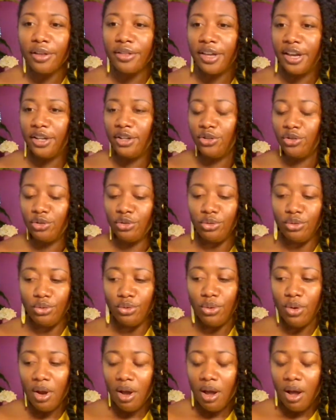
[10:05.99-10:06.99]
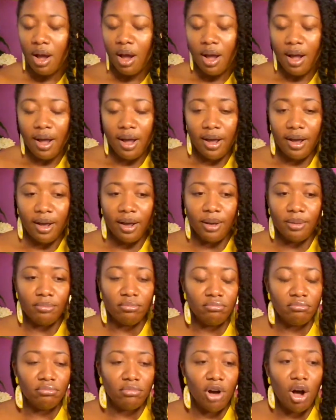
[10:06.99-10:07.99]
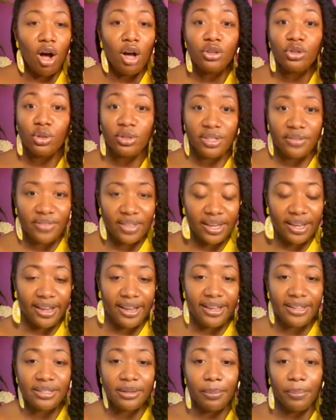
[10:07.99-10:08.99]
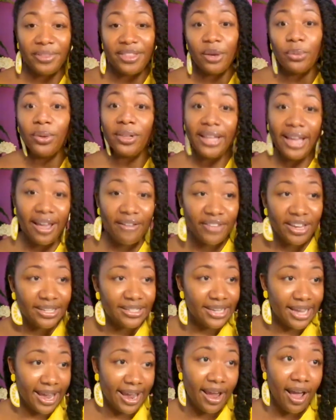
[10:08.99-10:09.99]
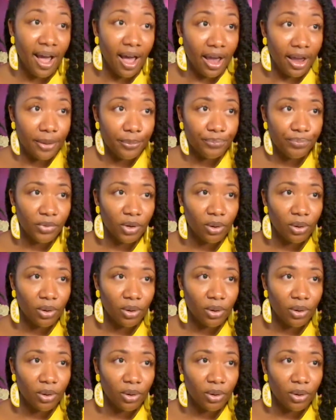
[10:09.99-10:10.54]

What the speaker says: They do all sorts of things, but they're really heavy into AI.